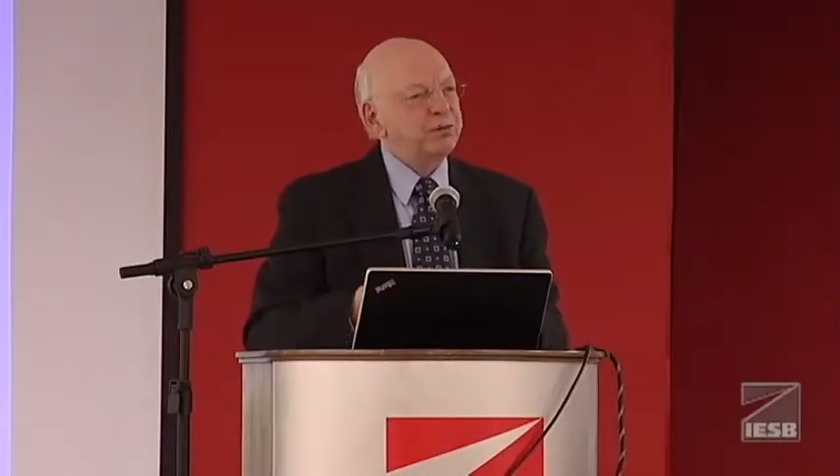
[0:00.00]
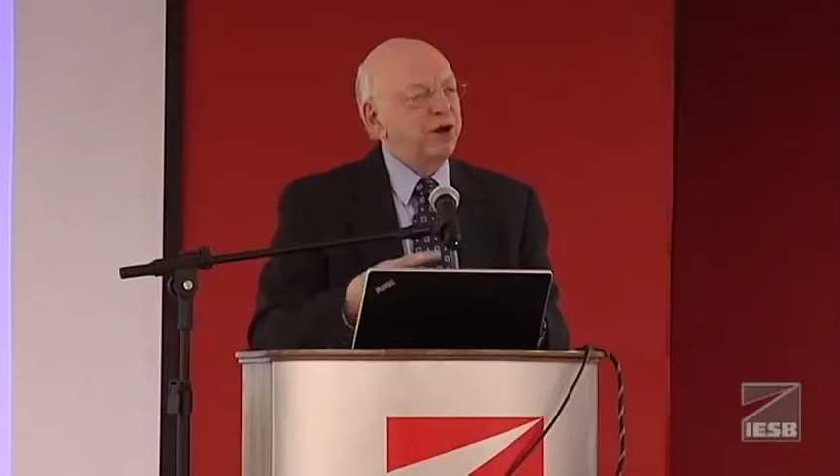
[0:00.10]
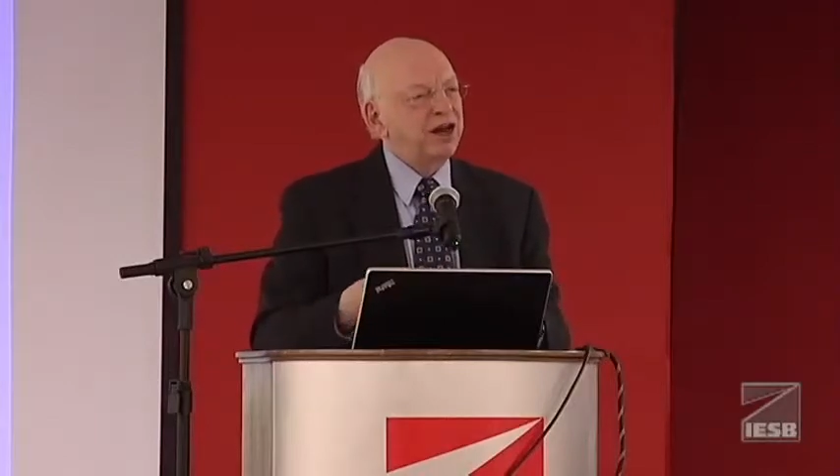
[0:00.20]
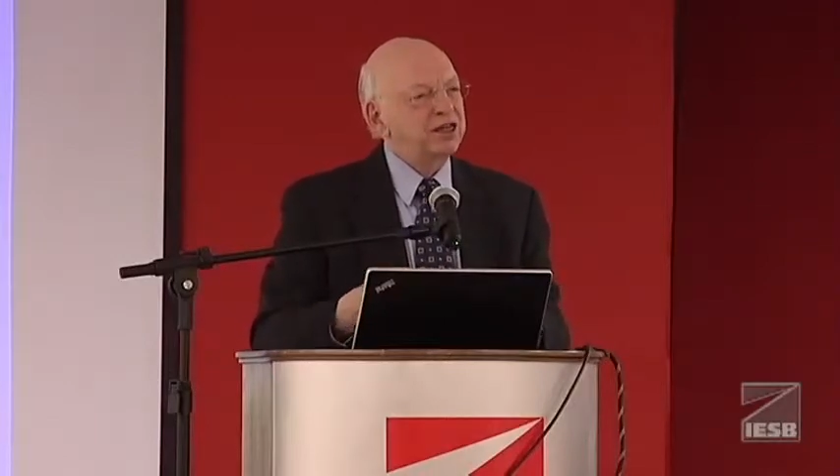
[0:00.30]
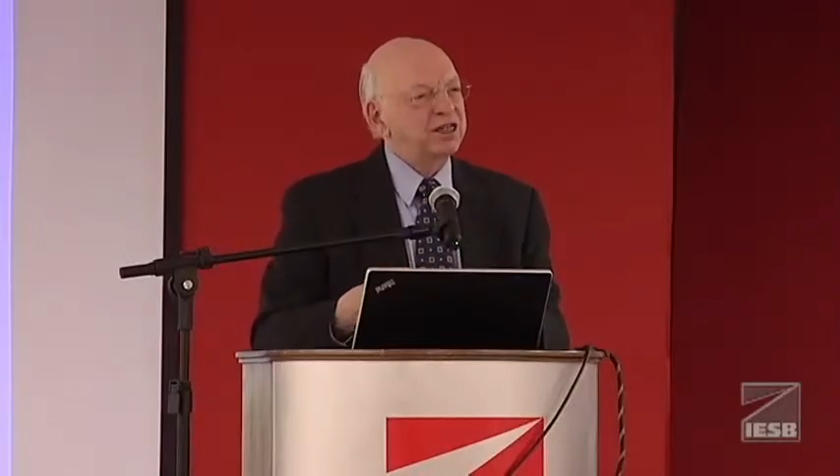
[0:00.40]

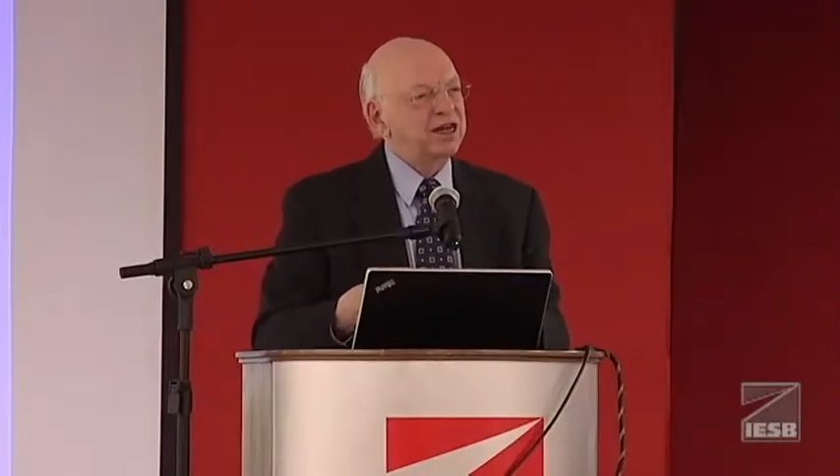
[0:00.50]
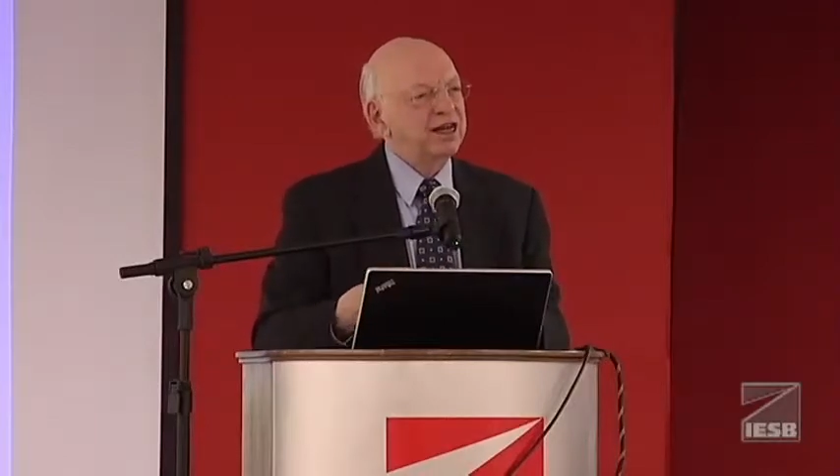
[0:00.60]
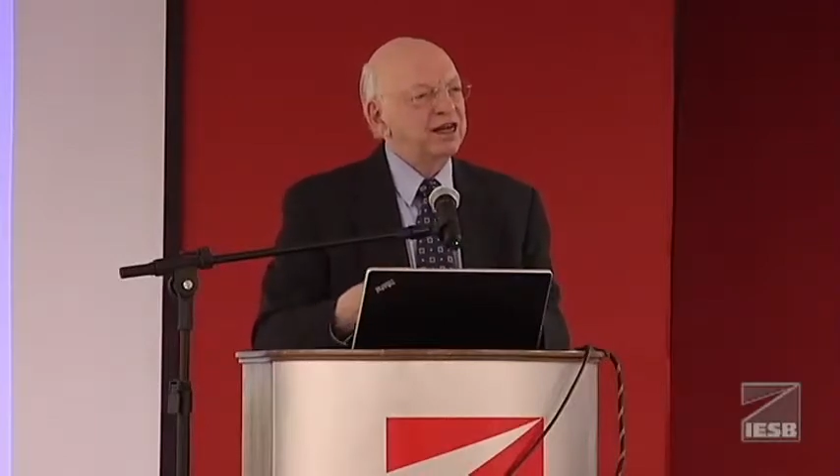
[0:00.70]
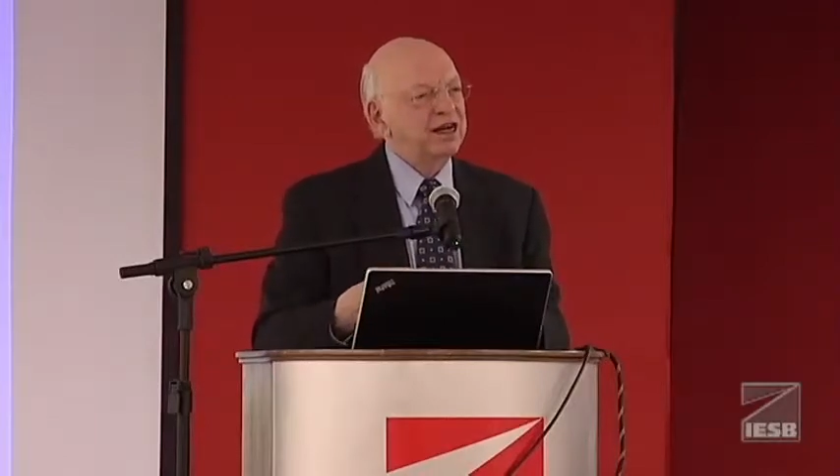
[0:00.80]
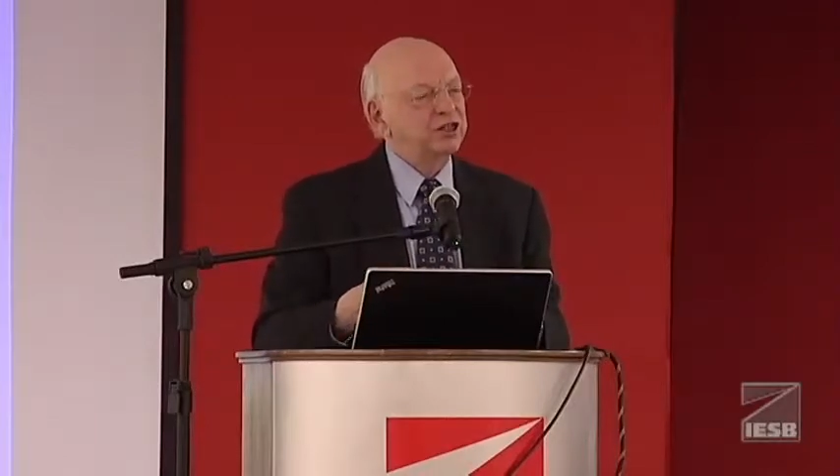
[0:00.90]

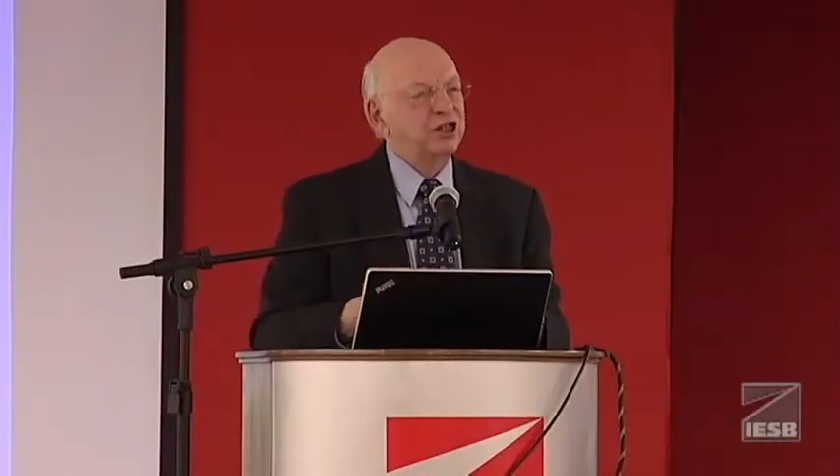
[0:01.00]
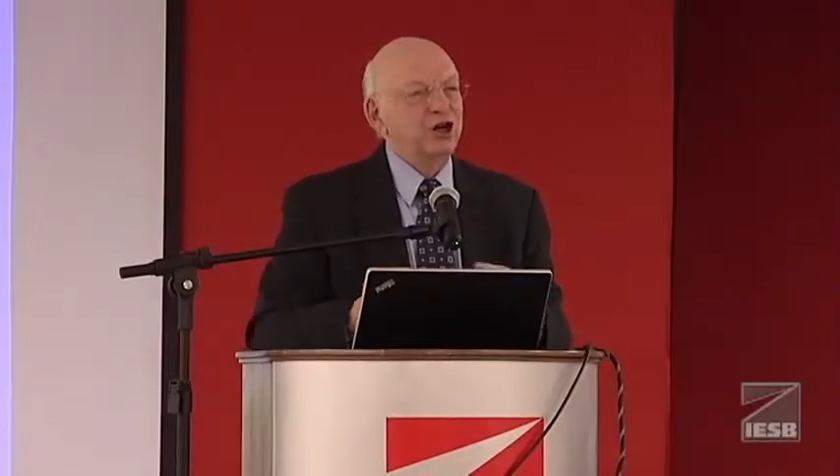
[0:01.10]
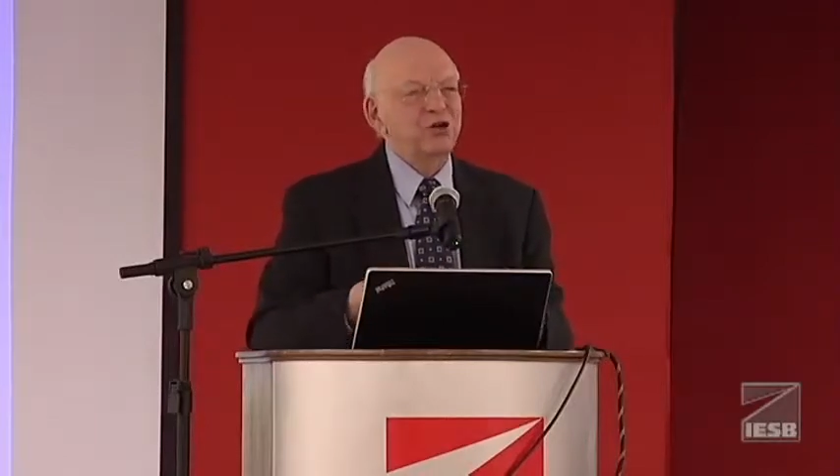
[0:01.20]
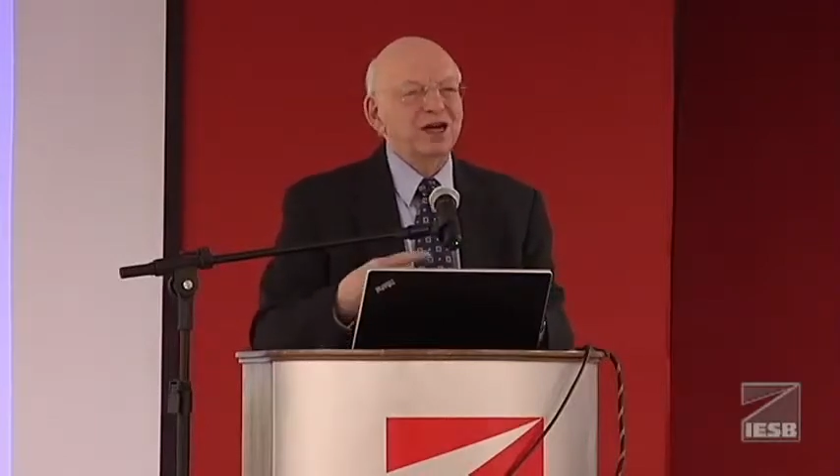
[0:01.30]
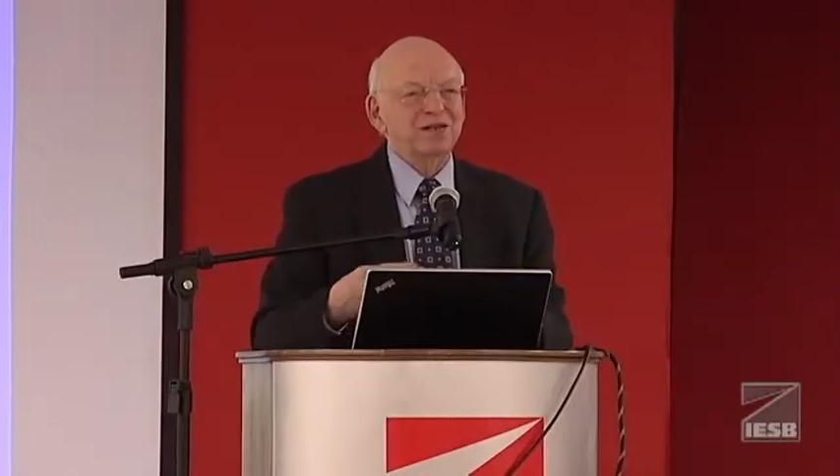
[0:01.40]
policy a
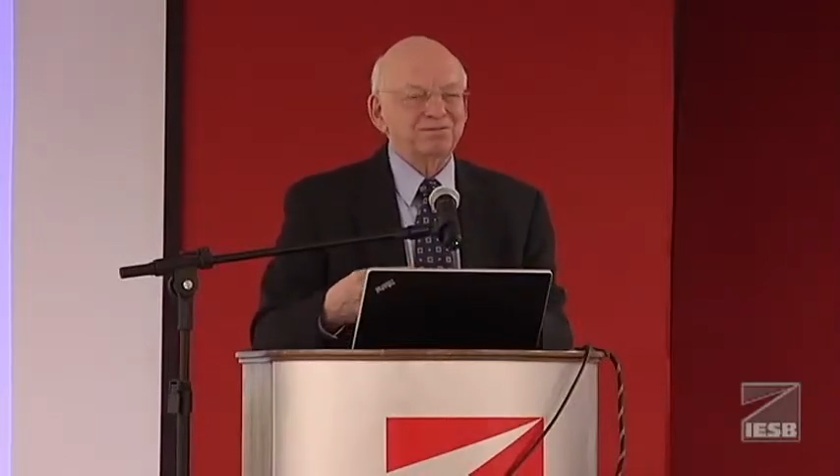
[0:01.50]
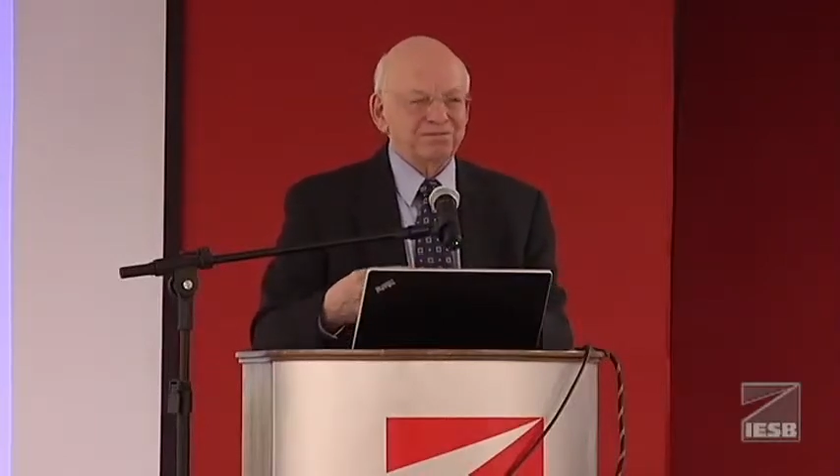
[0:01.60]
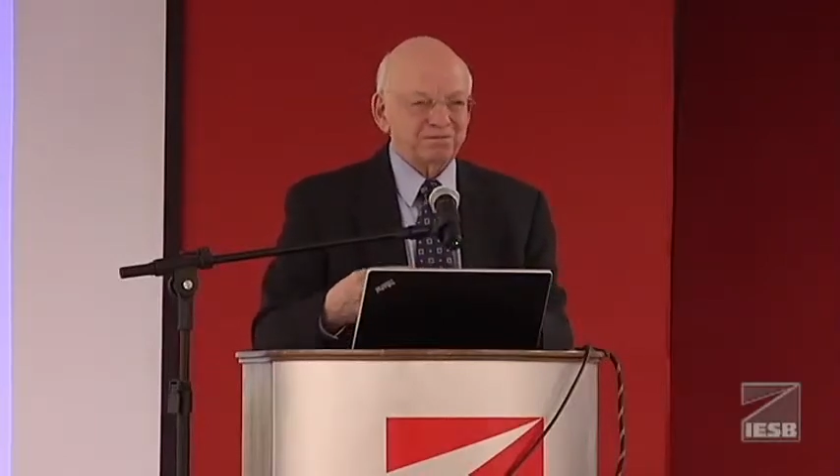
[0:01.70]
slogan